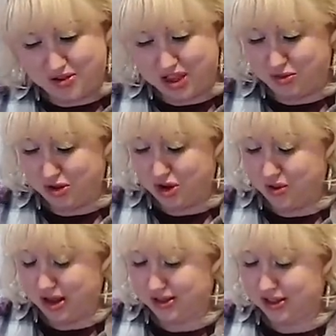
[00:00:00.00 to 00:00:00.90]
they will
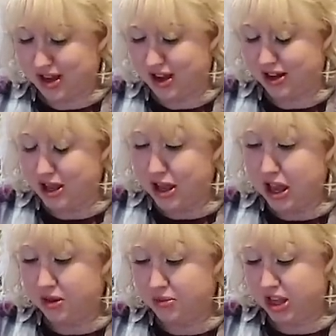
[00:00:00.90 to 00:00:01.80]
go outside
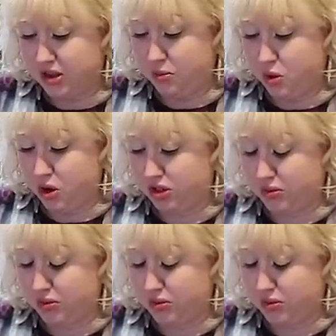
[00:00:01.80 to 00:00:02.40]
and play more.